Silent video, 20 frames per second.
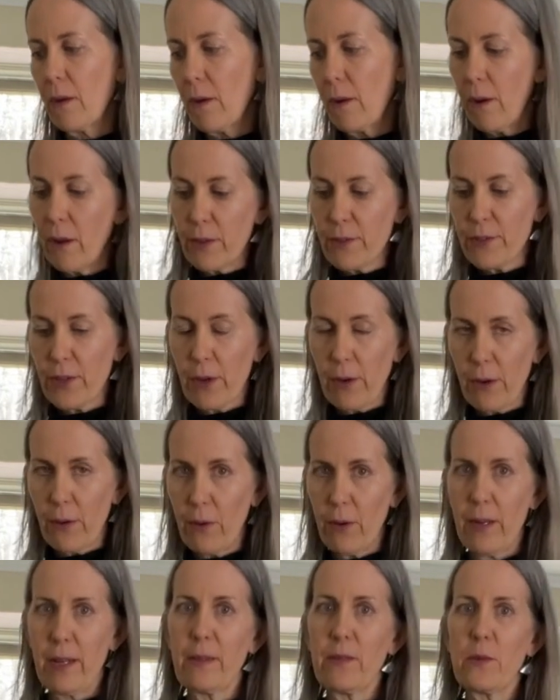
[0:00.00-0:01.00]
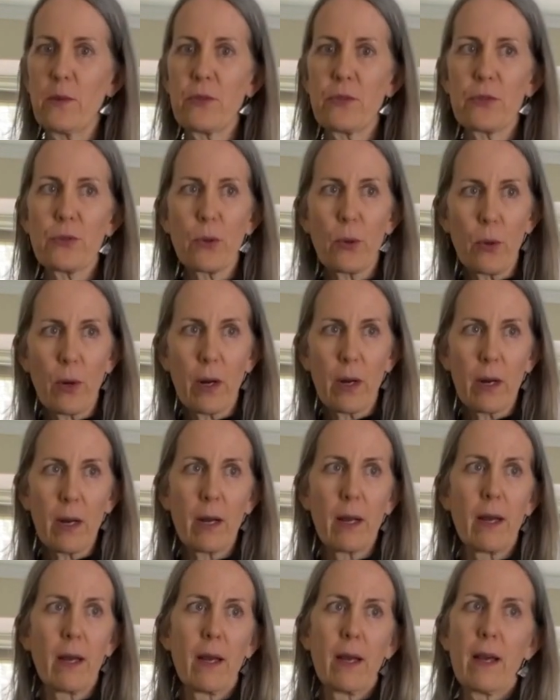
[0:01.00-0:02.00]
Also, at the store,
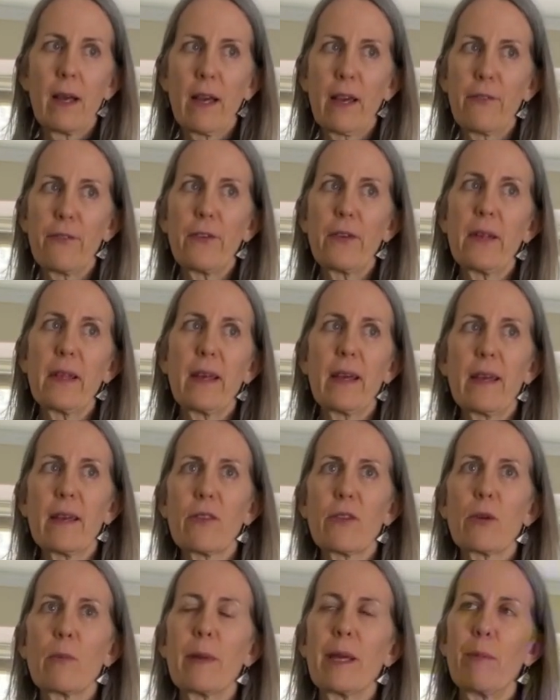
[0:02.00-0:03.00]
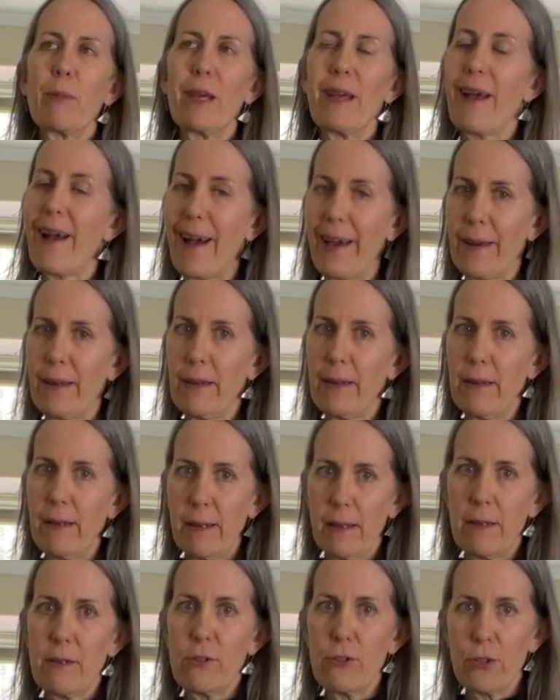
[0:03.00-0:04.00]
I feel like there may be added
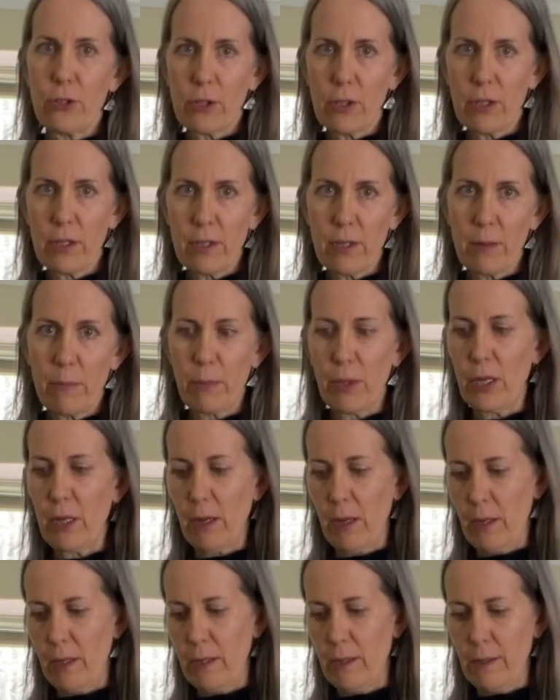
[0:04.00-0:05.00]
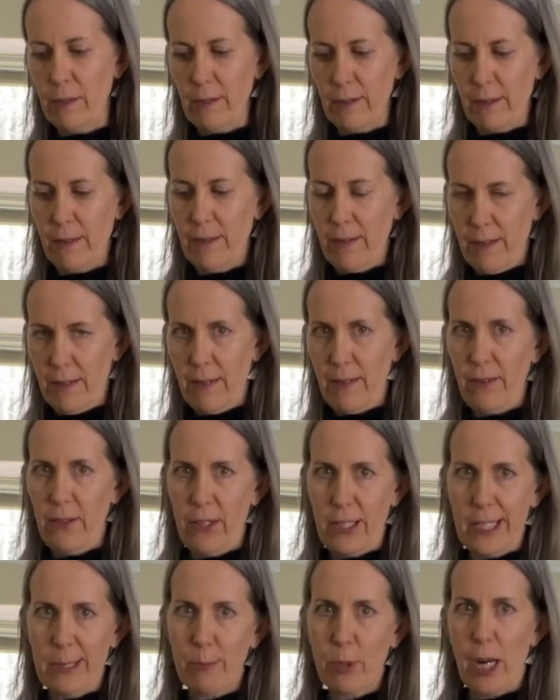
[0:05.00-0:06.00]
sugar beyond
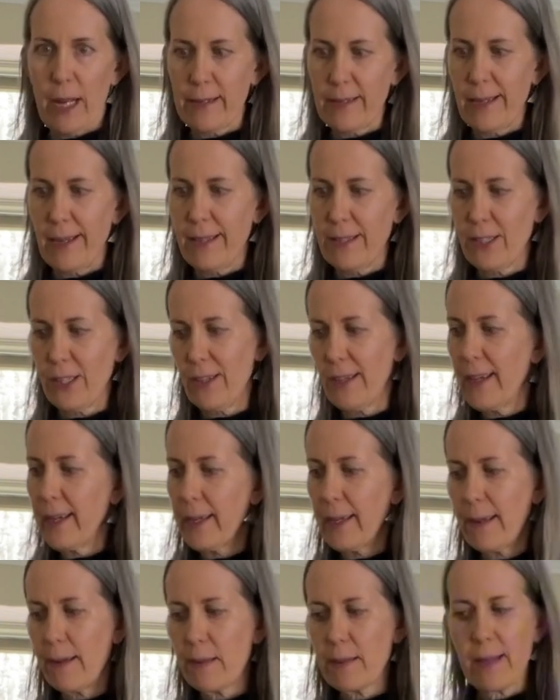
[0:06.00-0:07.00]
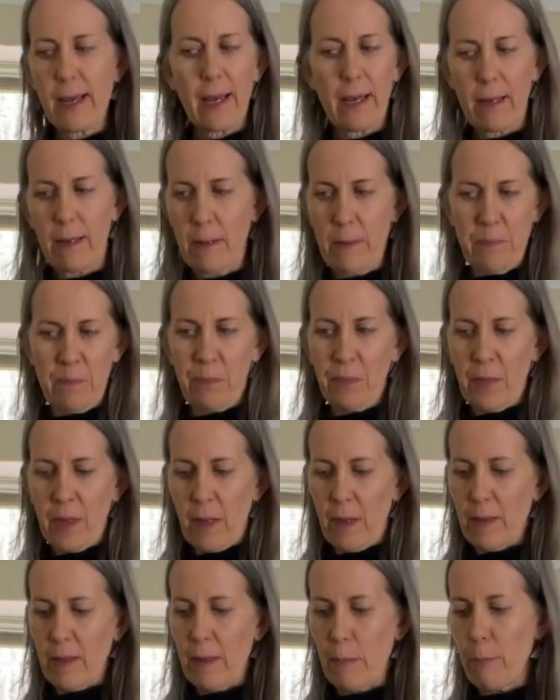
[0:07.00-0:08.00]
this process. So like I said,
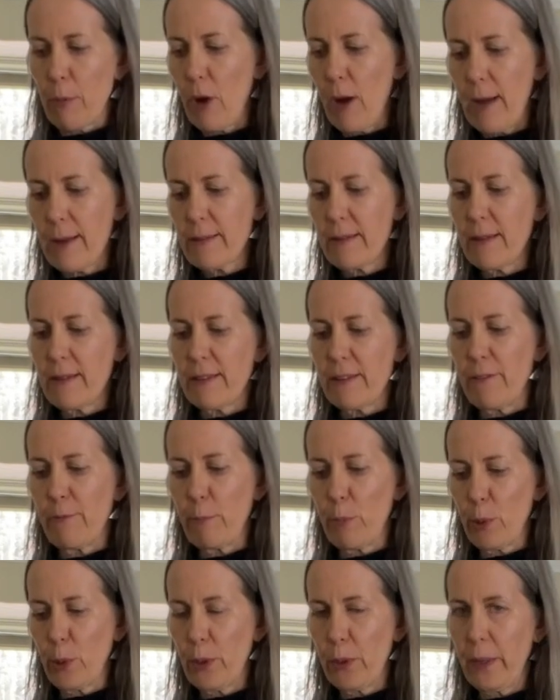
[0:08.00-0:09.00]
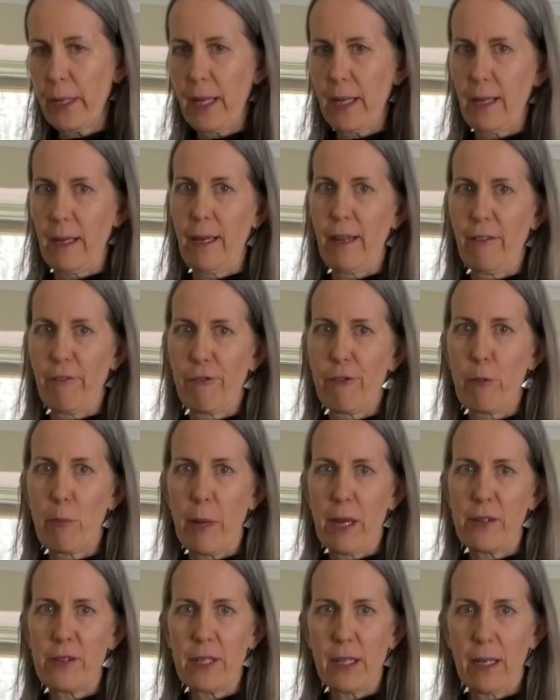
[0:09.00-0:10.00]
the process of brewing and
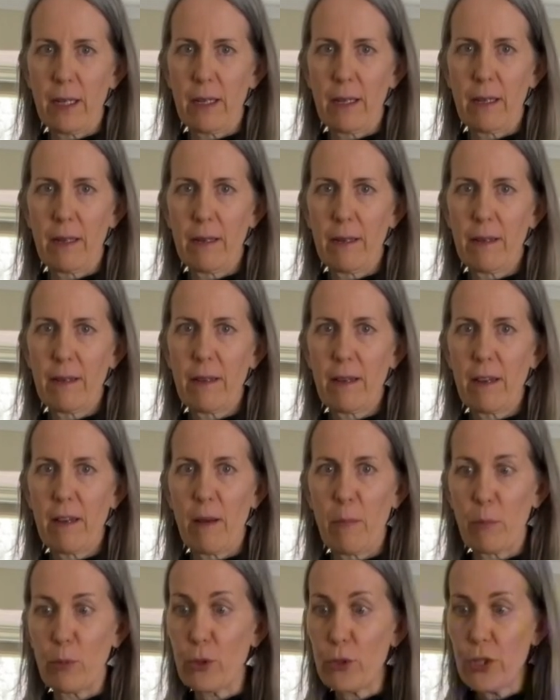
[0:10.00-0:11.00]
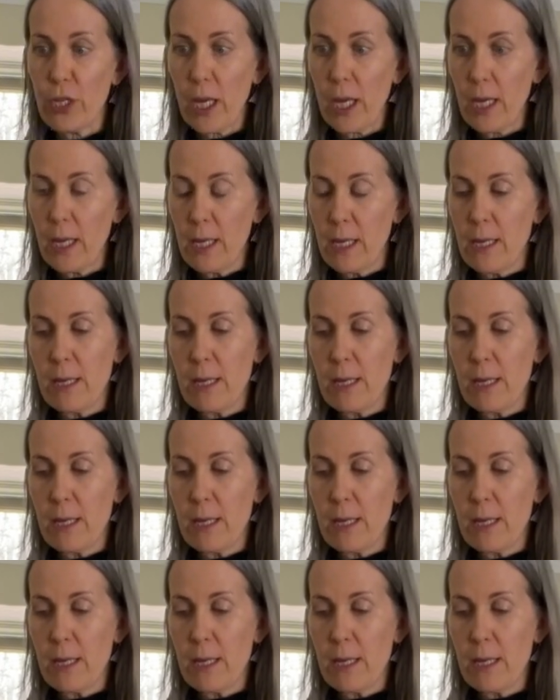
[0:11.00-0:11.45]
fermenting kombucha,